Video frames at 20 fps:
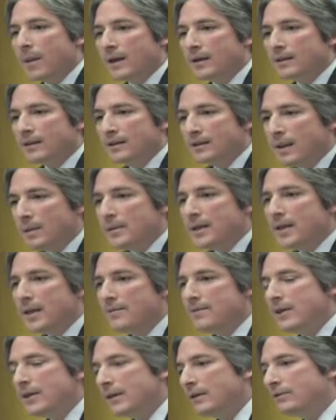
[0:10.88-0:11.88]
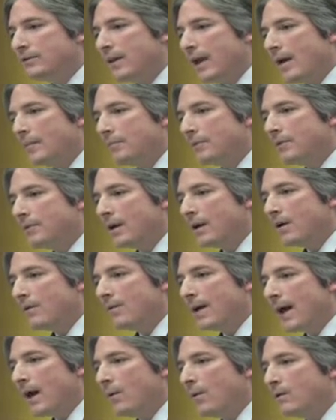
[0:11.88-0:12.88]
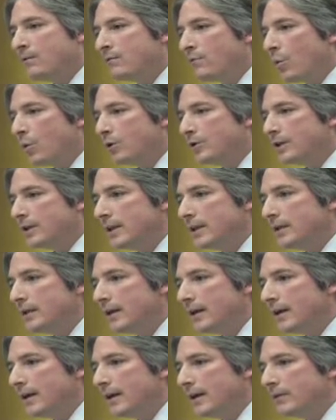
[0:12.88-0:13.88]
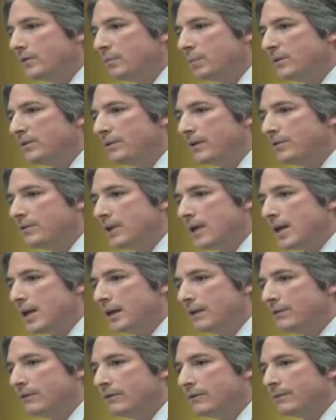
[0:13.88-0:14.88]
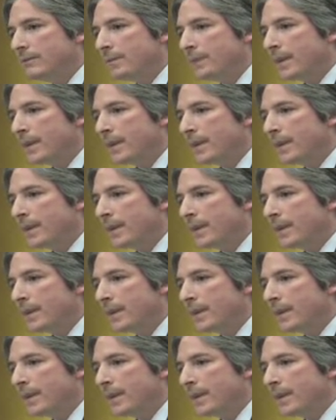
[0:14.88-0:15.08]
penalty, let me give you an example of how unfortunate his position is.